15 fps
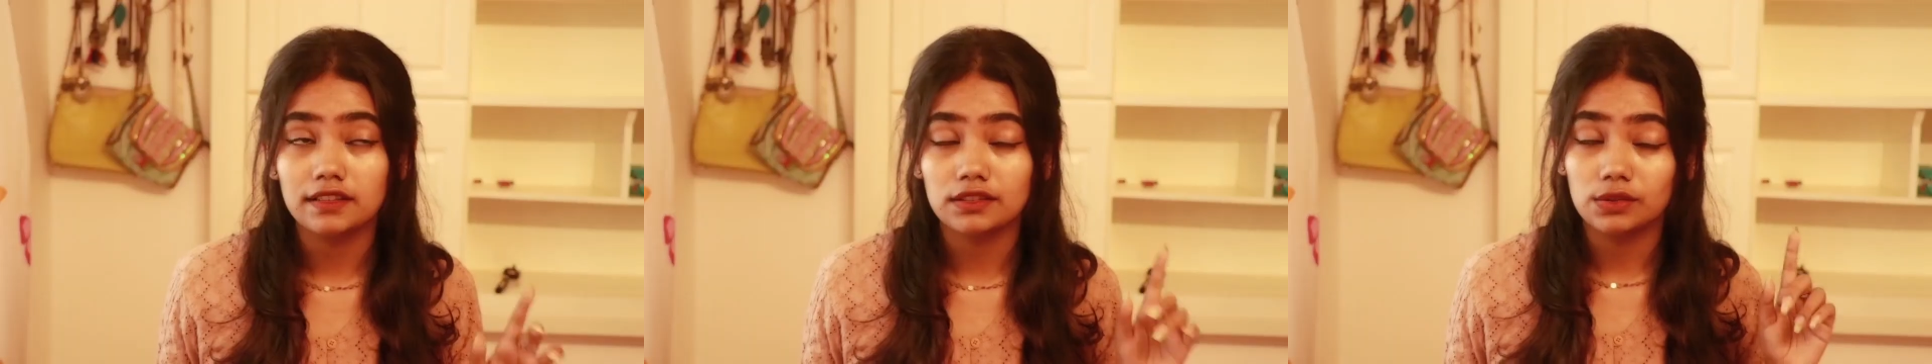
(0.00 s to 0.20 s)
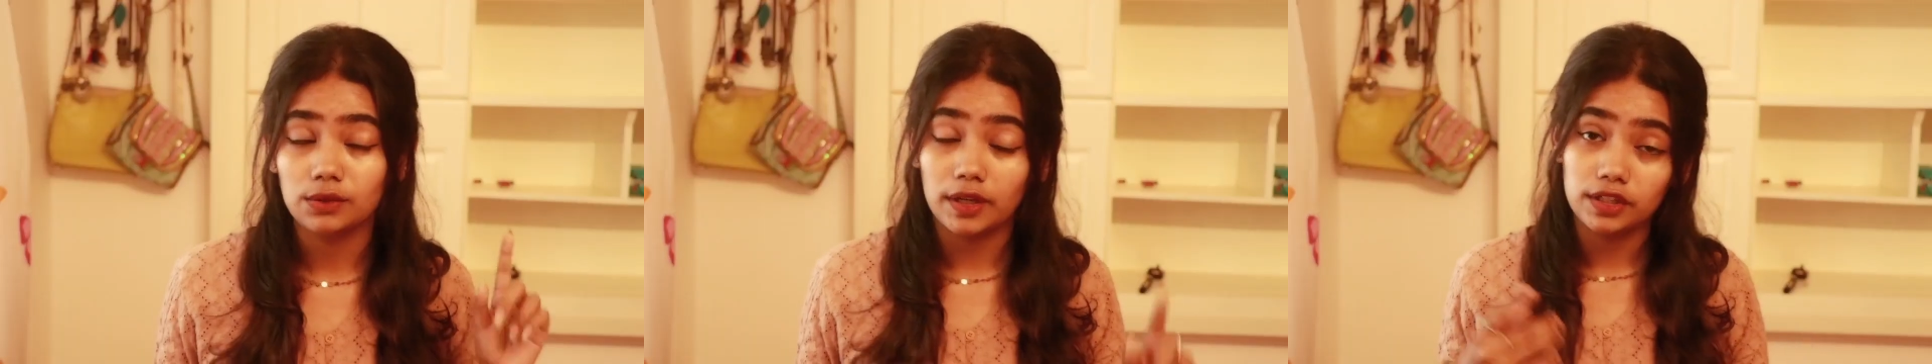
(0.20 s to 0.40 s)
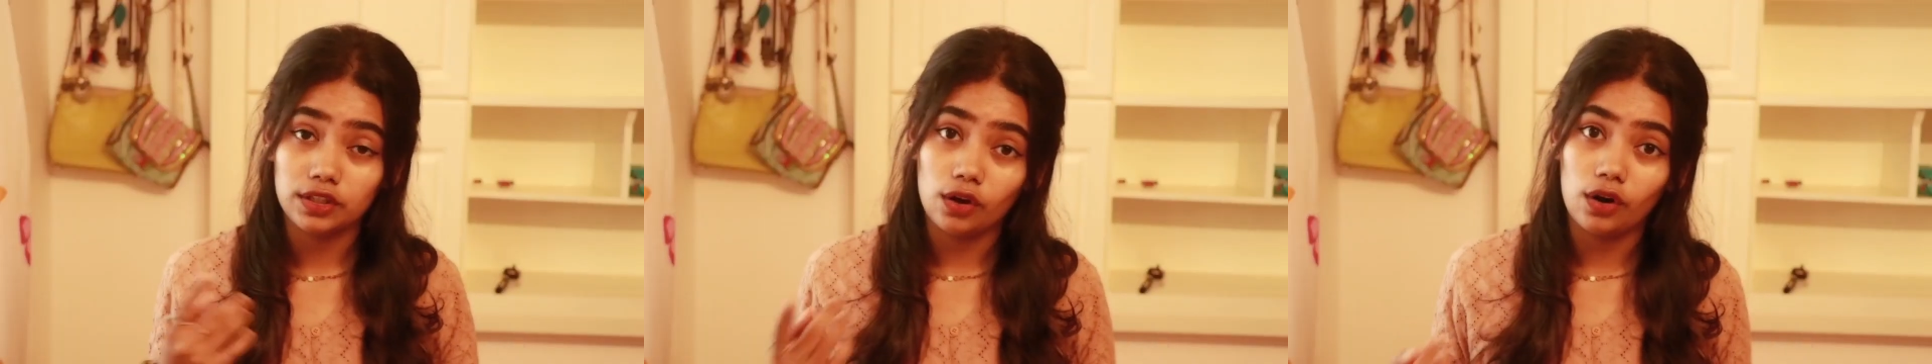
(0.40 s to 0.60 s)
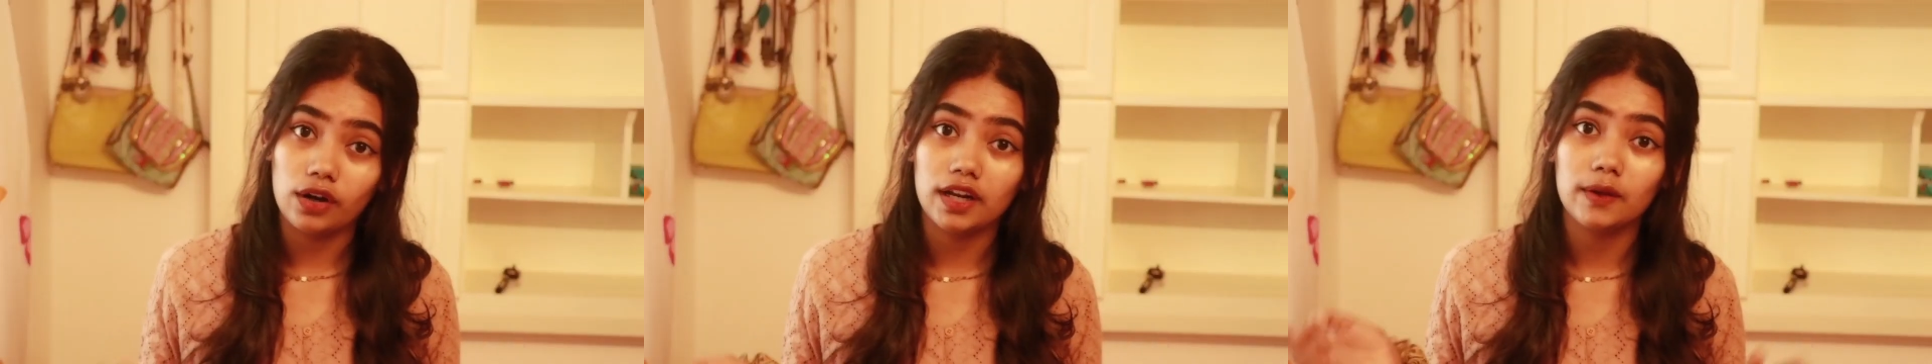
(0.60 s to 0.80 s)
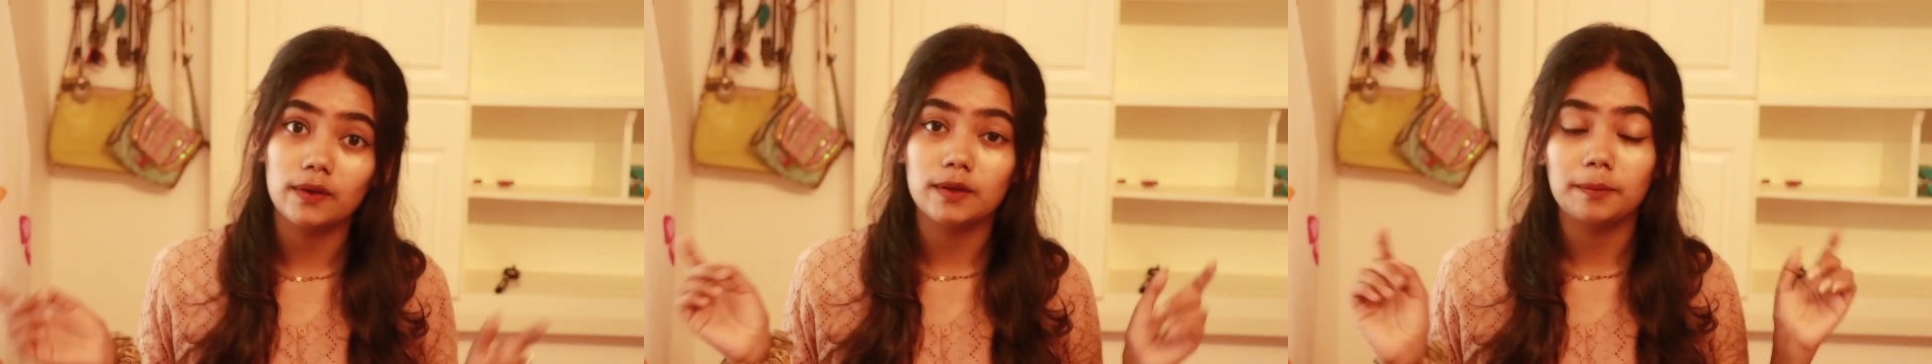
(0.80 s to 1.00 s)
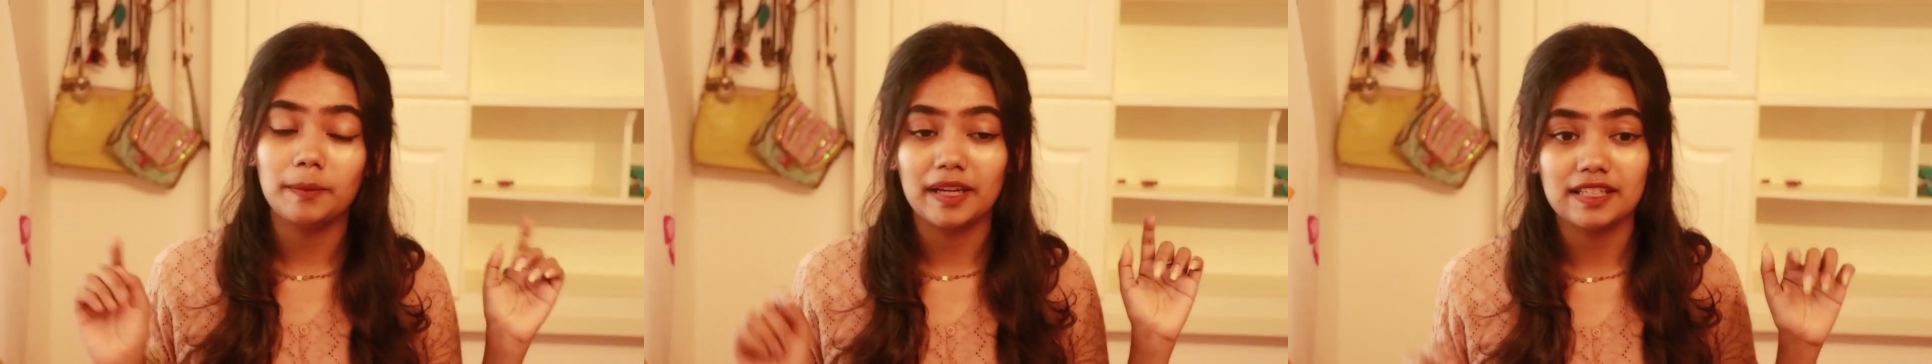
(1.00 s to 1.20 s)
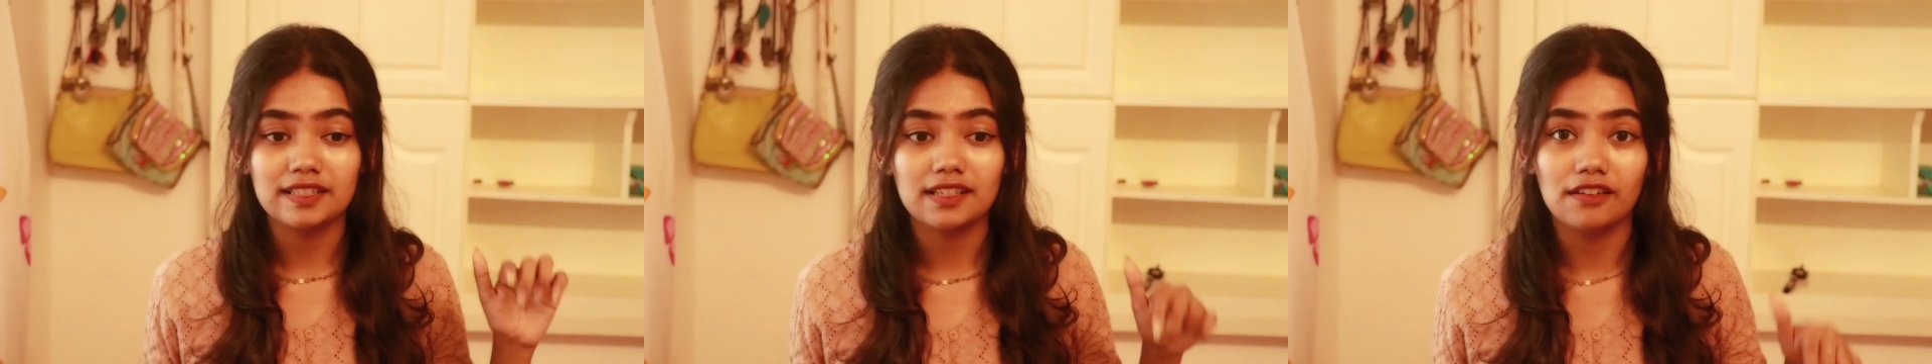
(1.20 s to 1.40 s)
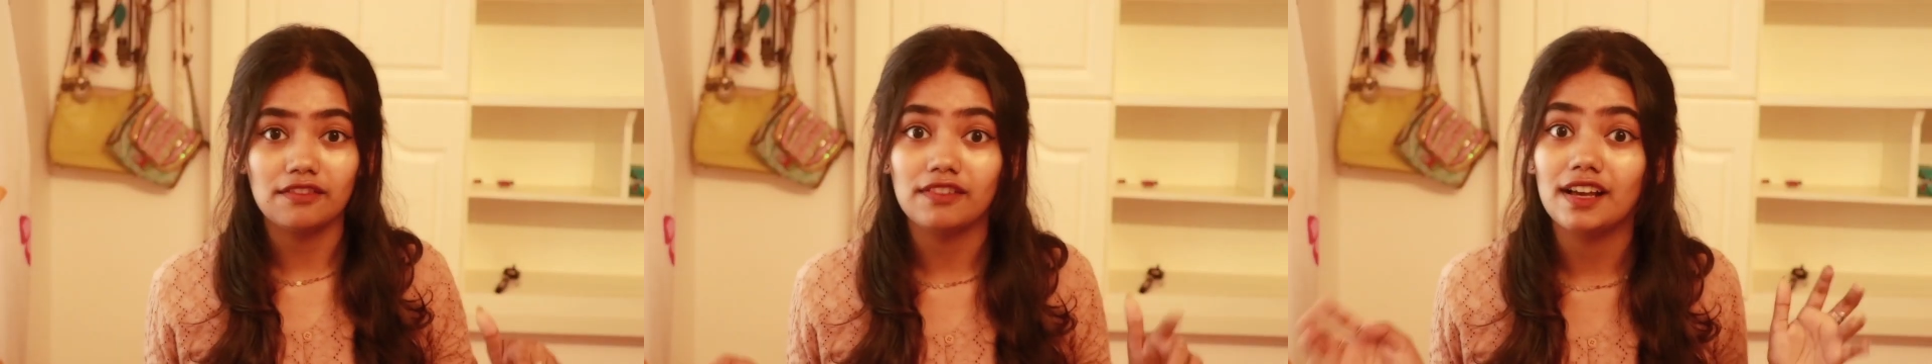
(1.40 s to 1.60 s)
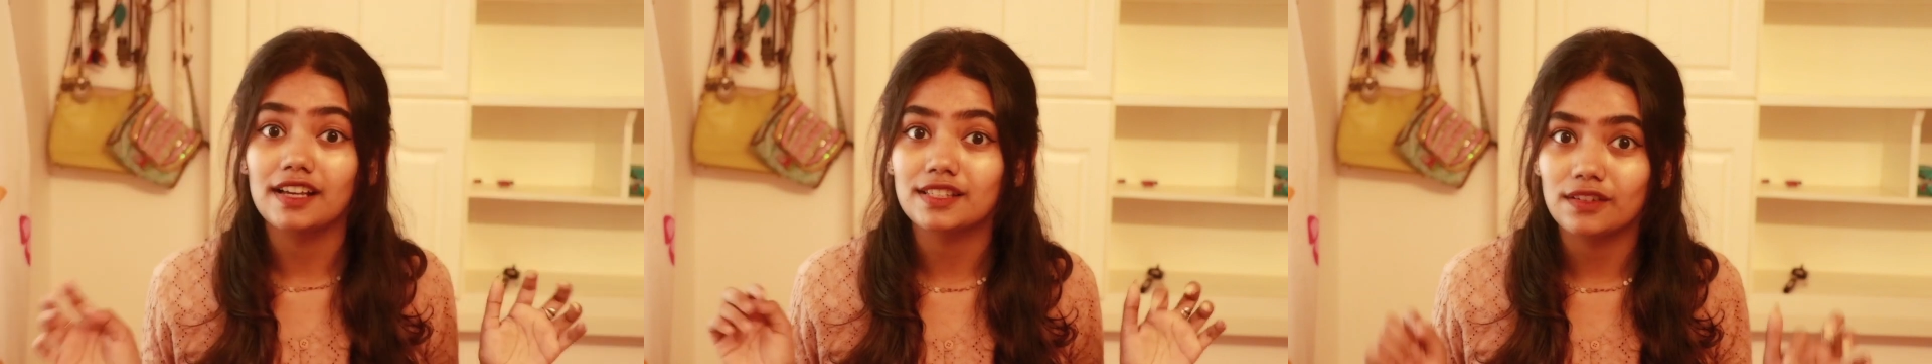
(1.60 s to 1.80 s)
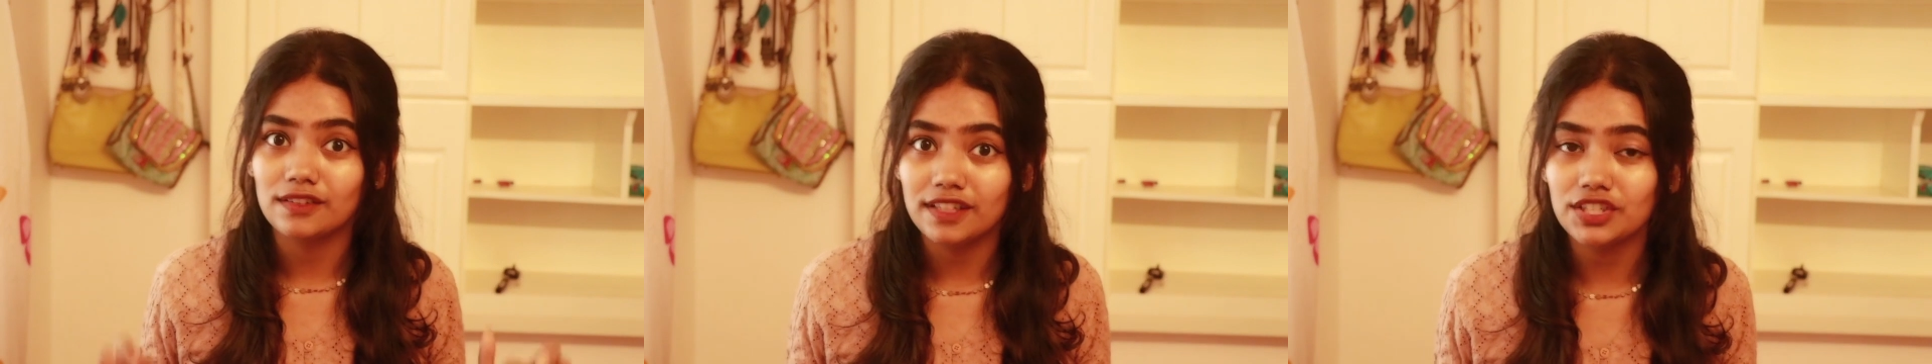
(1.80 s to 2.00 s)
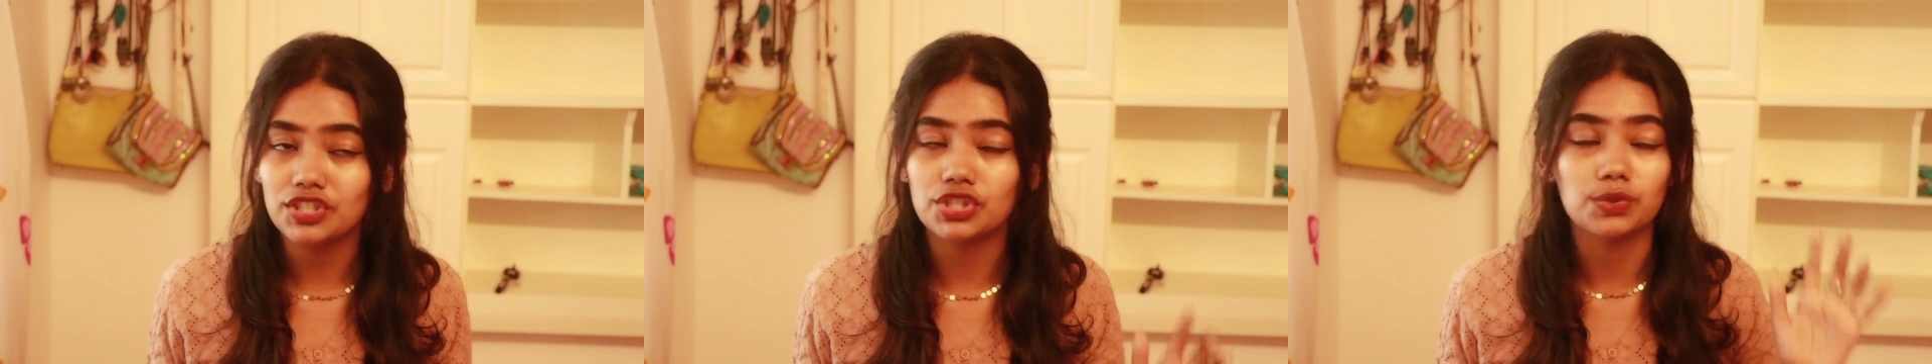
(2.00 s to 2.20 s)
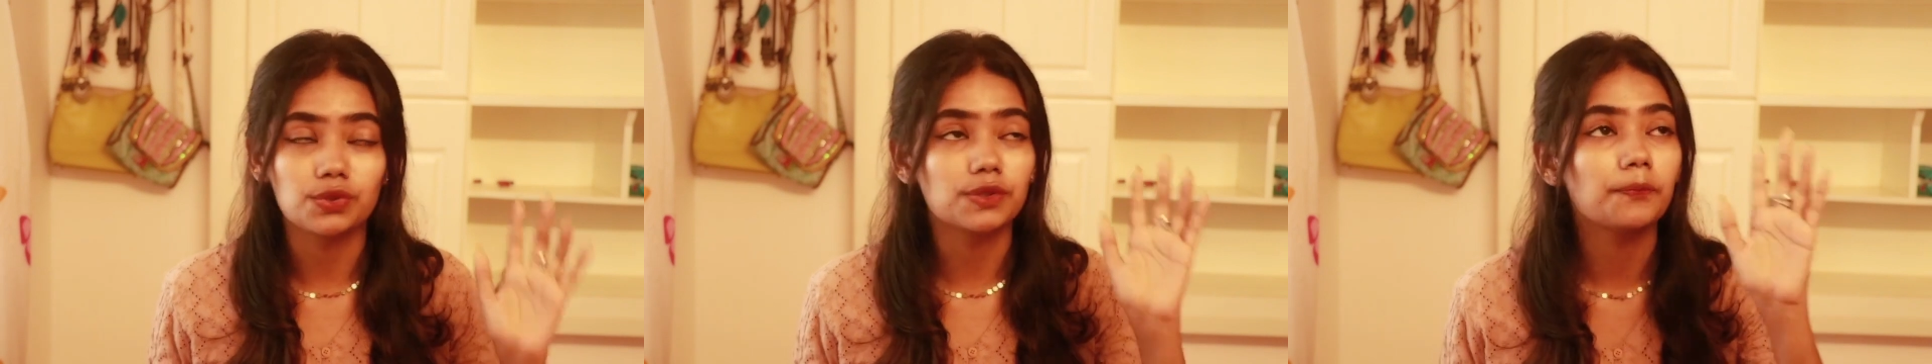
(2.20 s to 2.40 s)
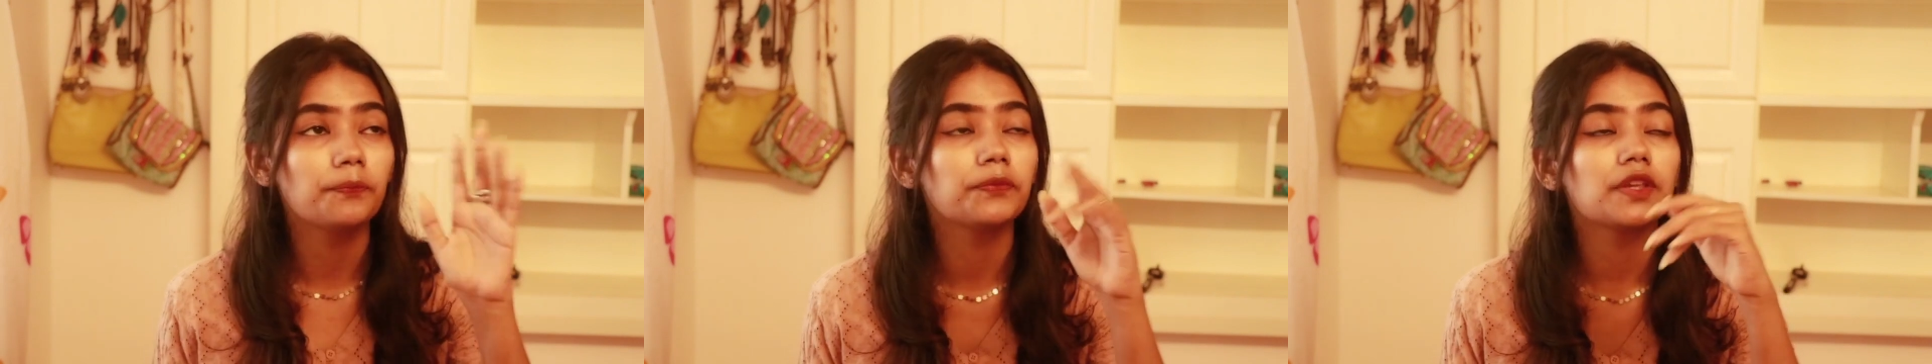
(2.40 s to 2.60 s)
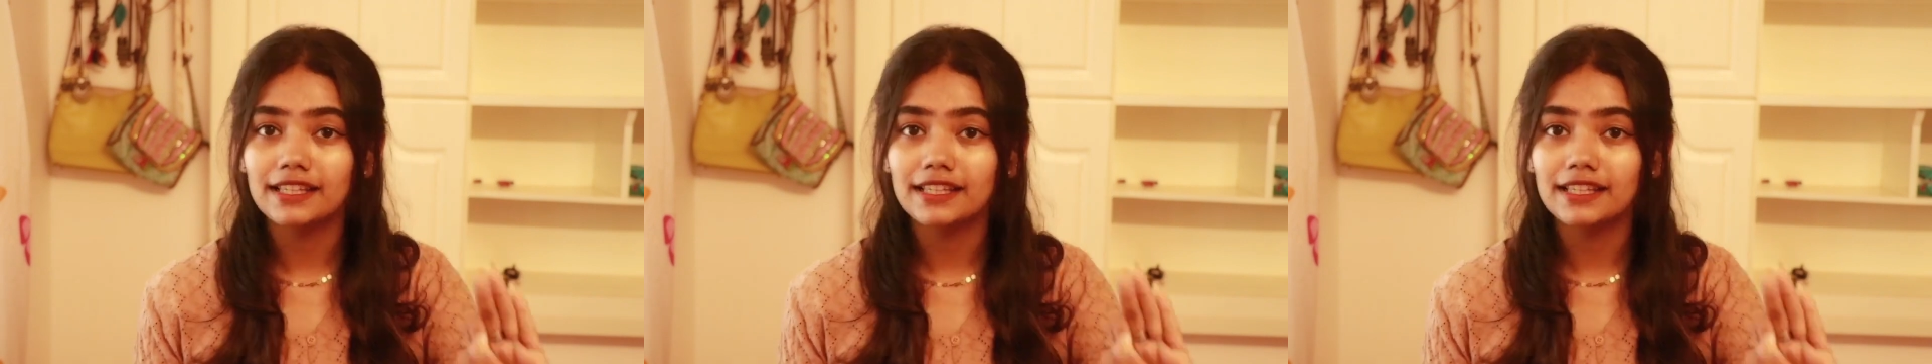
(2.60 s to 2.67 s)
So I thought I would paint sunflowers on these shoes.